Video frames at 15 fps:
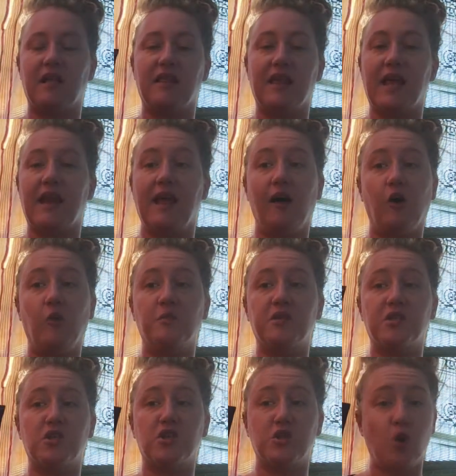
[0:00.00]
that
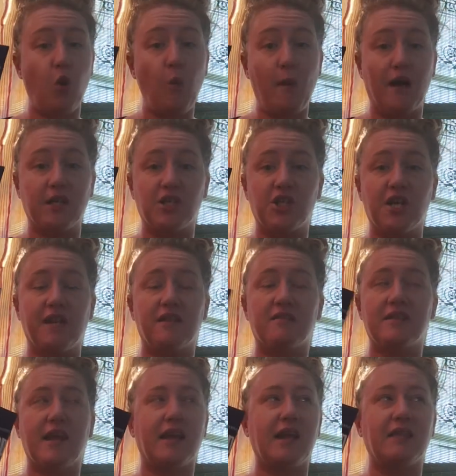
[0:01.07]
helps so much, and it's
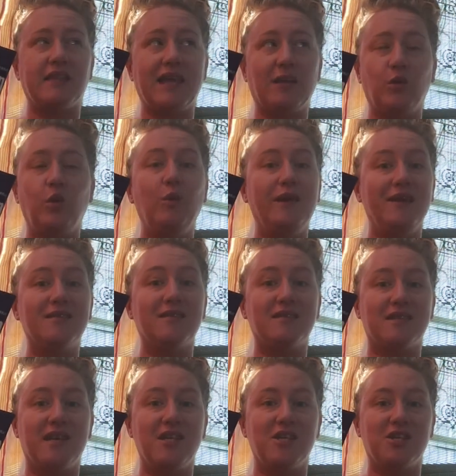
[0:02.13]
like got that cooling
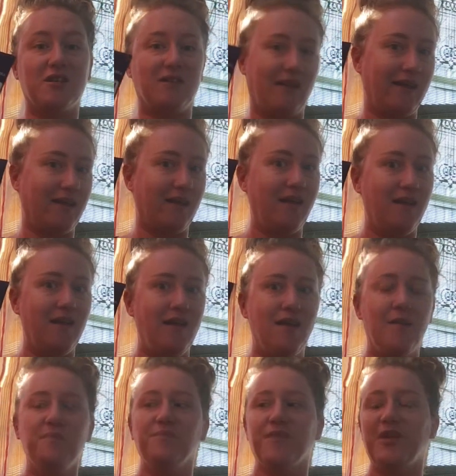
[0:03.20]
sensation, like,
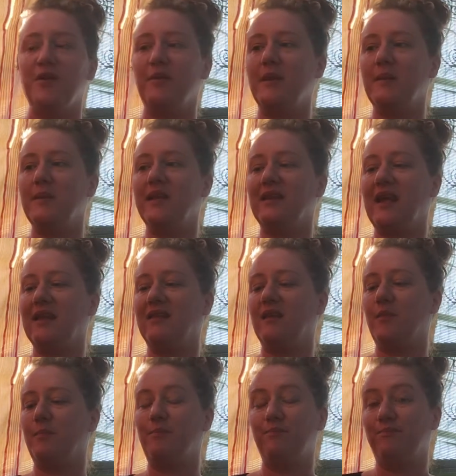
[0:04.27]
you know what I mean, like
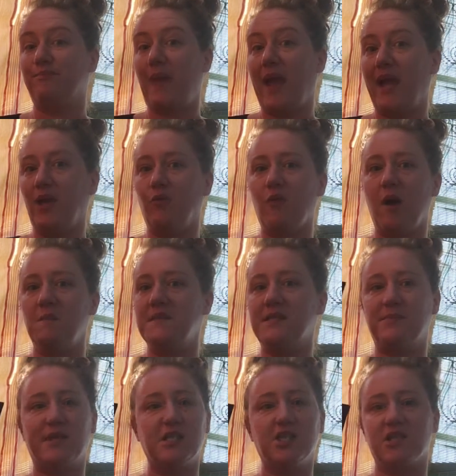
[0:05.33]
the pain rubs,
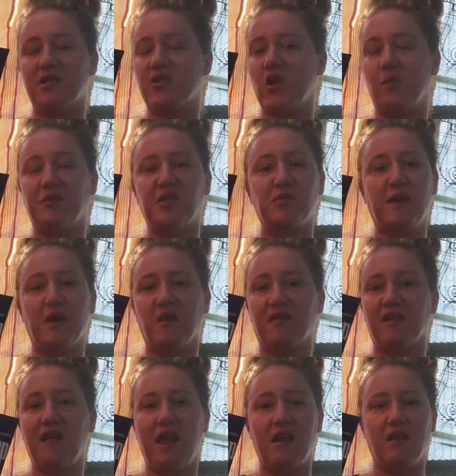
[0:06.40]
but just so much better
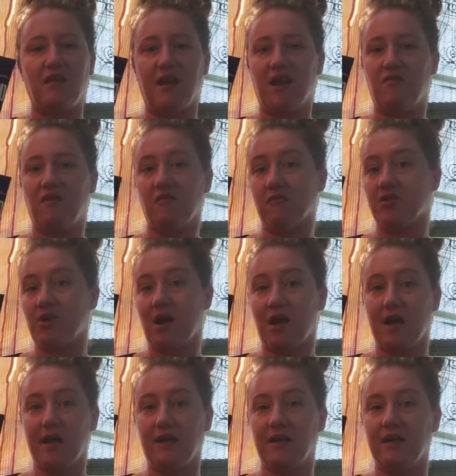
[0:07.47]
than anything I've ever
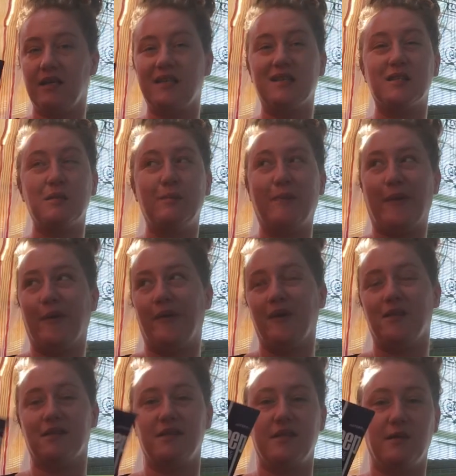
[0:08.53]
tried. And it doesn't burn, it
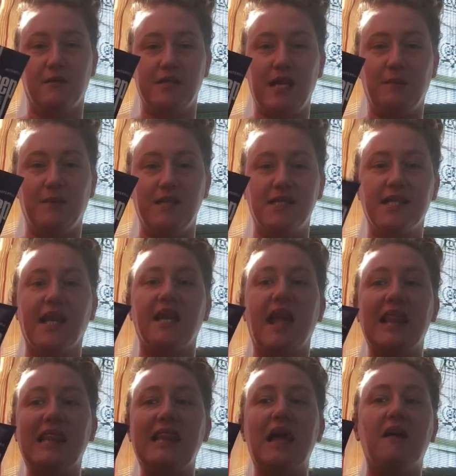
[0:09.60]
doesn't irritate my skin.
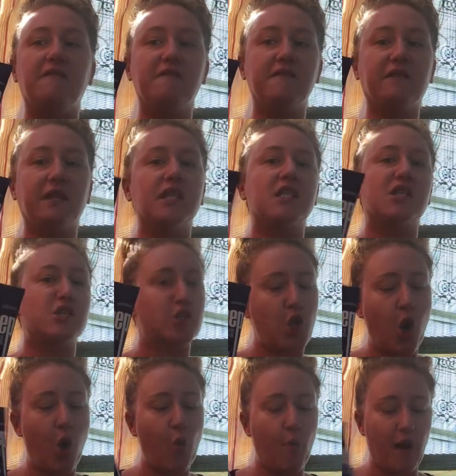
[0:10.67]
I love this
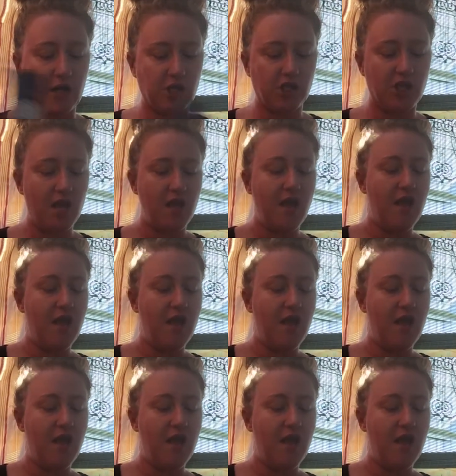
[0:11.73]
so much,